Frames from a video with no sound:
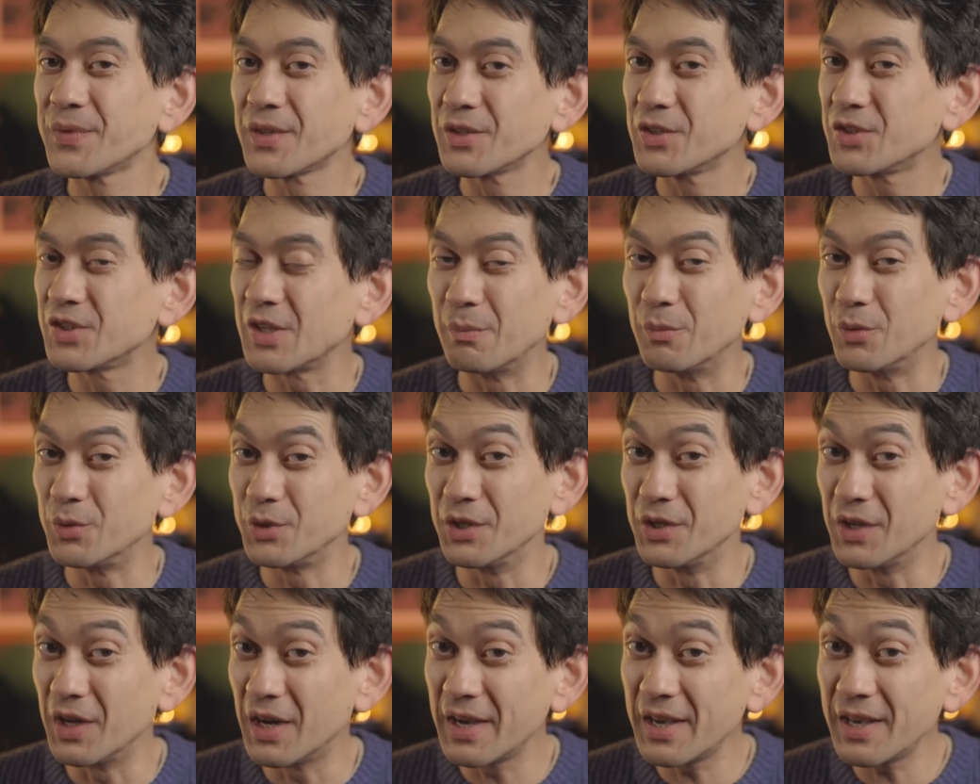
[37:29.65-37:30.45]
Some will
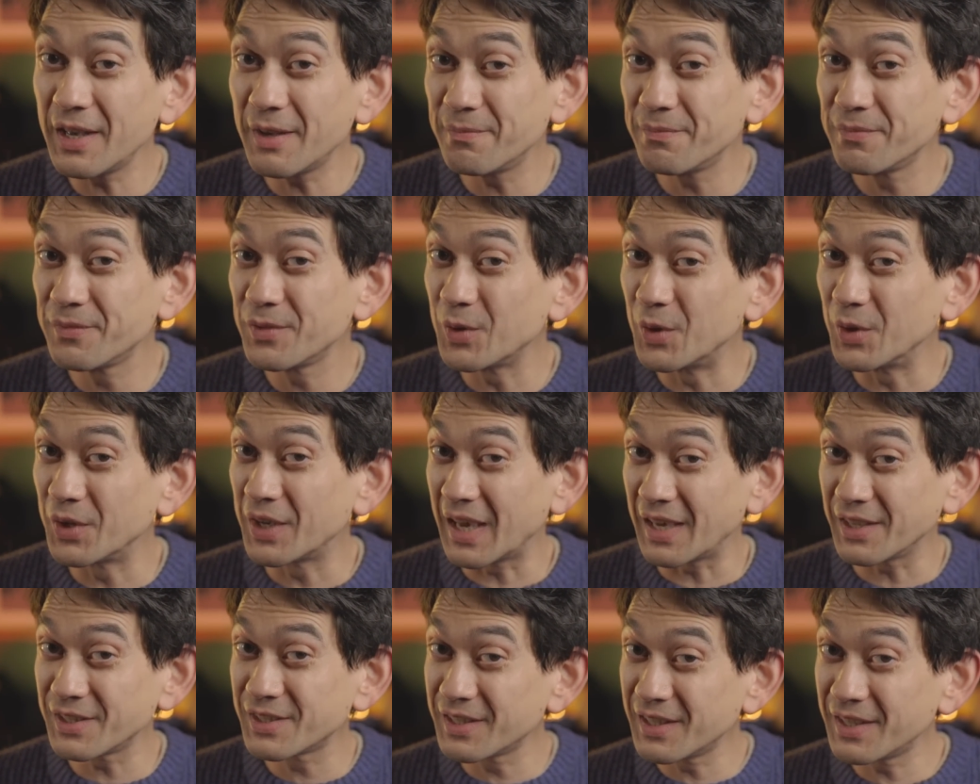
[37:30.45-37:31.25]
deny it or
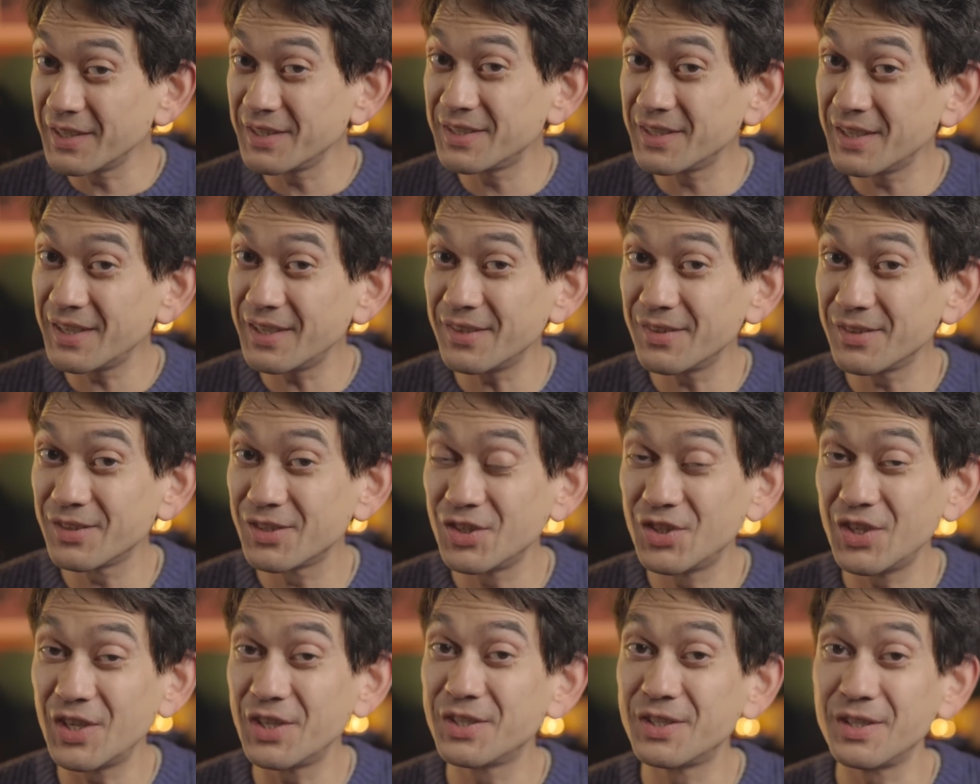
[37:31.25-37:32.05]
gaslight it,
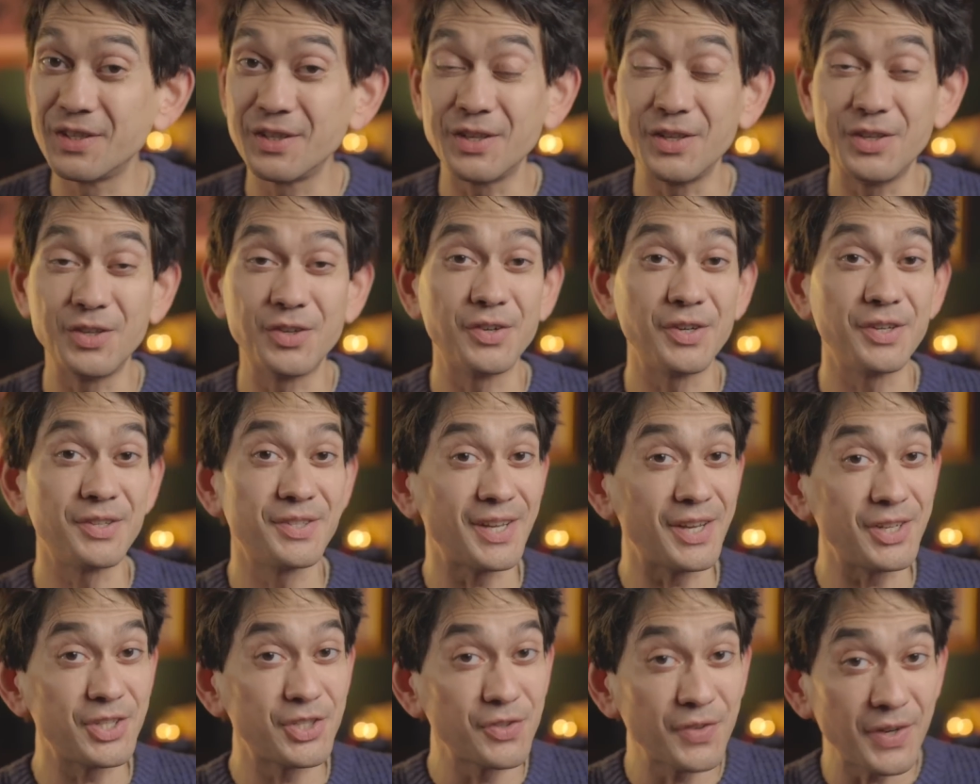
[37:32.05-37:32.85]
suggesting that you're
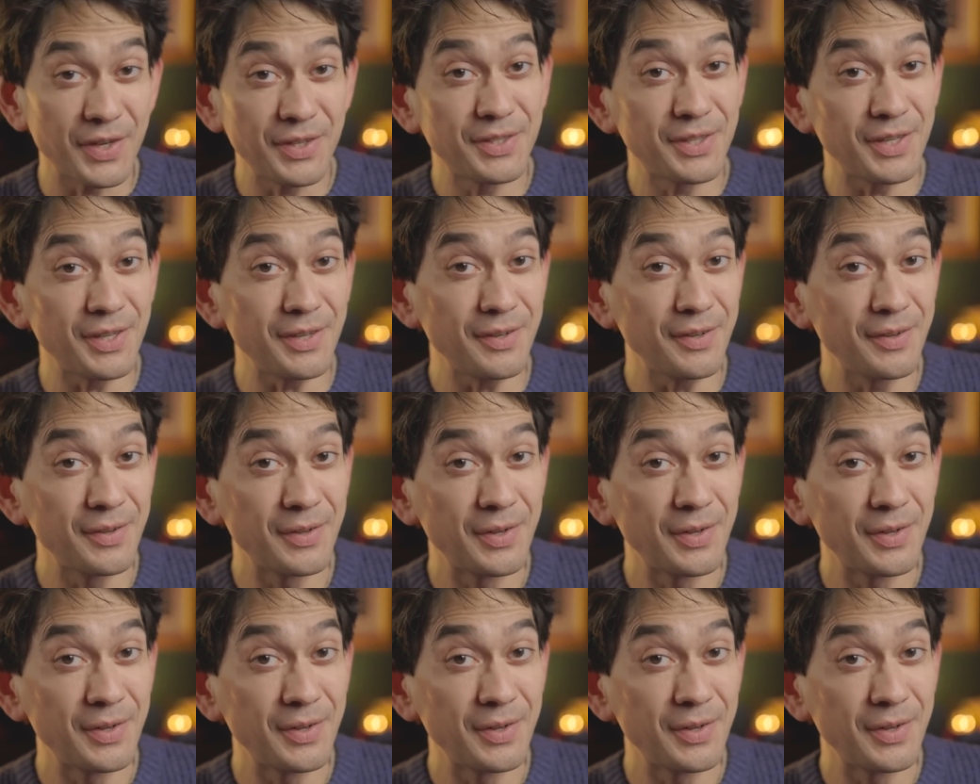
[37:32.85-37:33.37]
exaggerating.